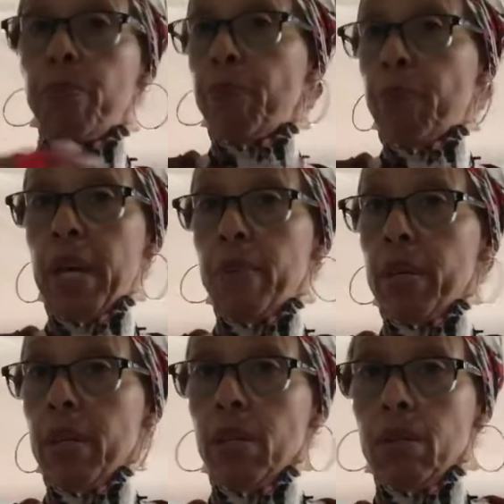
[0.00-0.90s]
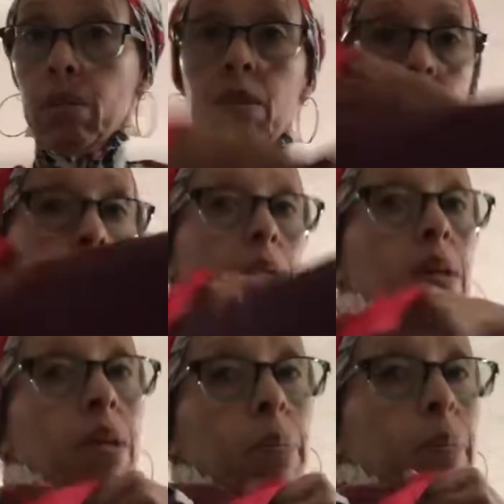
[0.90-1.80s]
baby
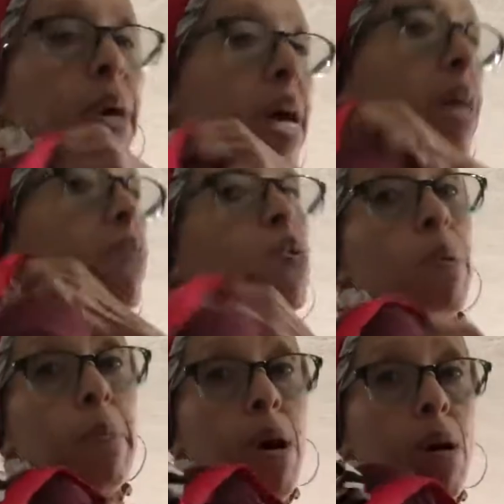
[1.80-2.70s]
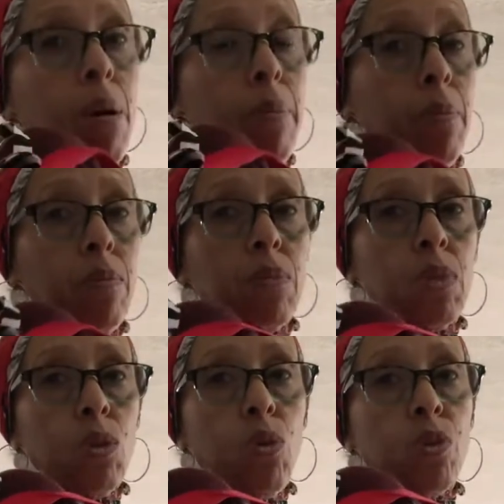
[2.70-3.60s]
bag for a mom
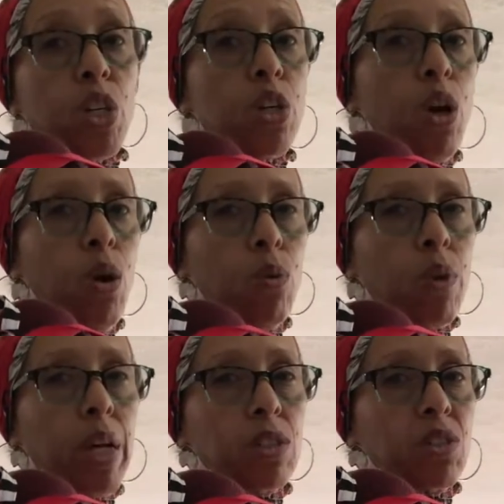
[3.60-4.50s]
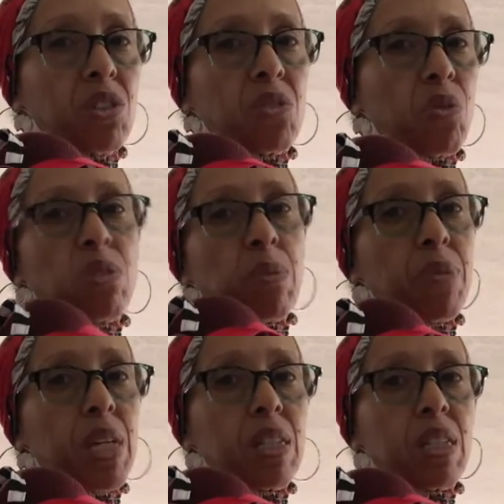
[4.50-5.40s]
on the go. Like, just throw some
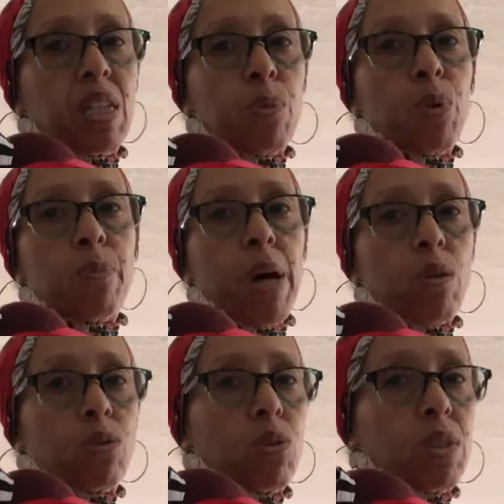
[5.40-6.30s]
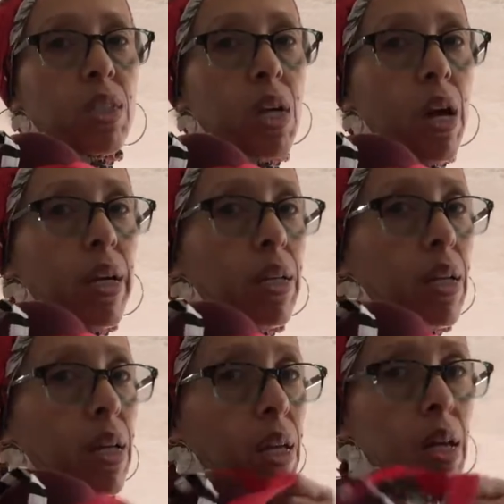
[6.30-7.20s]
things in there and put bottles on the side.
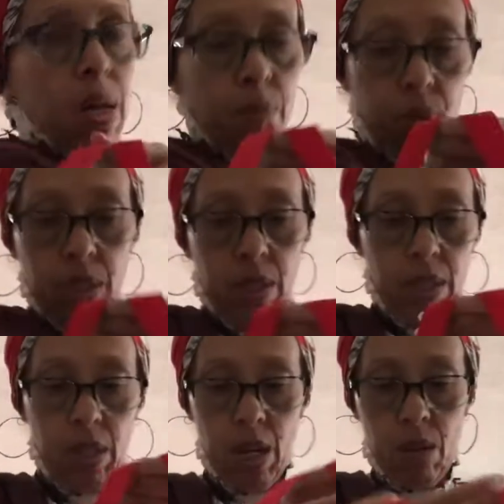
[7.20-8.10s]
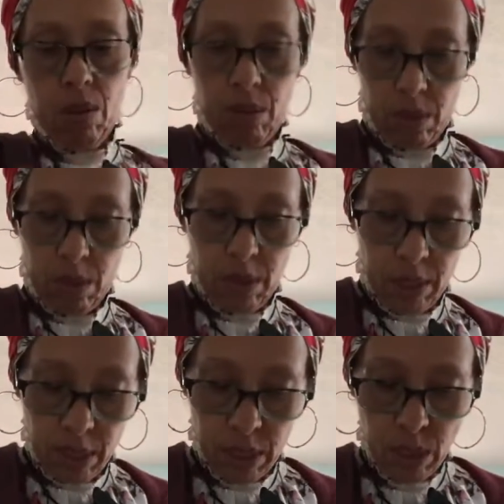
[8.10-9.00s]
You know,
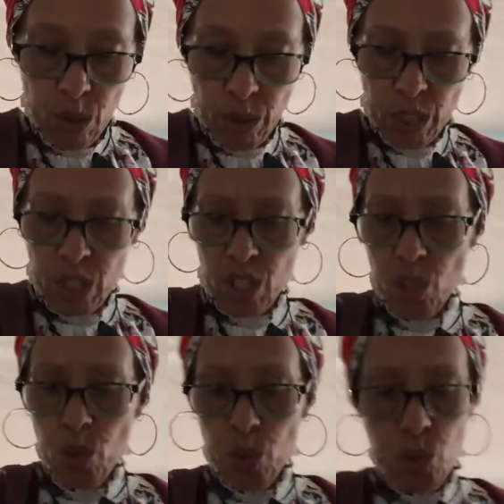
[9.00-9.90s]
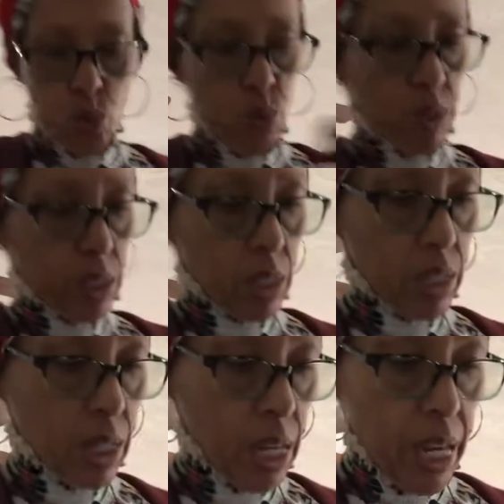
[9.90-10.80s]
so cute.
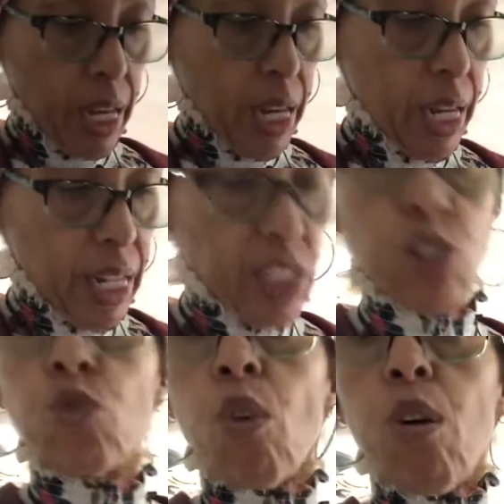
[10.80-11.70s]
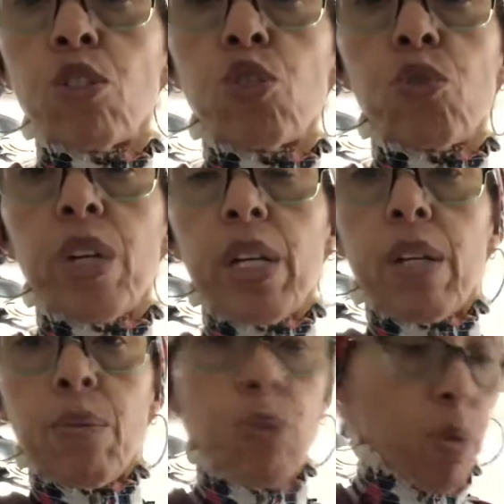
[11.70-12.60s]
And it's a drawstring
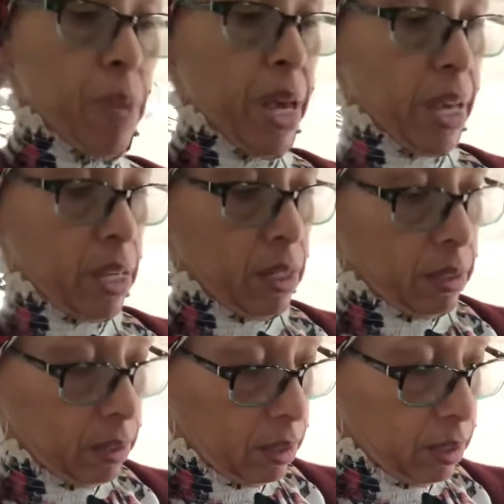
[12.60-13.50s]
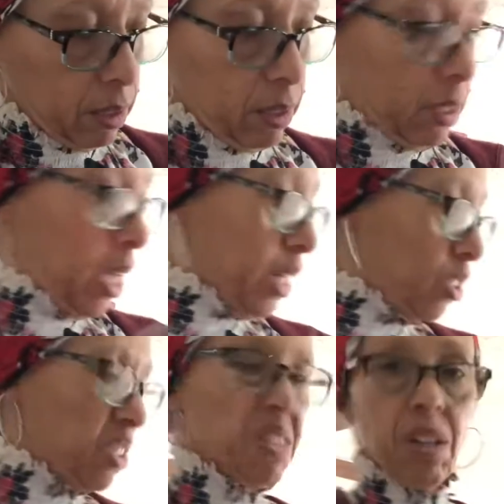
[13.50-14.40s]
book bag. I
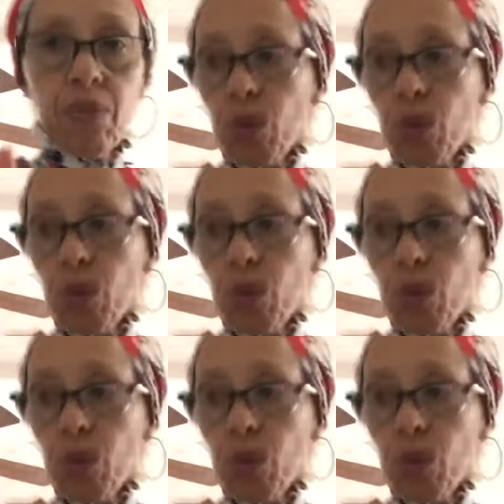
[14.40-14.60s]
just stuffed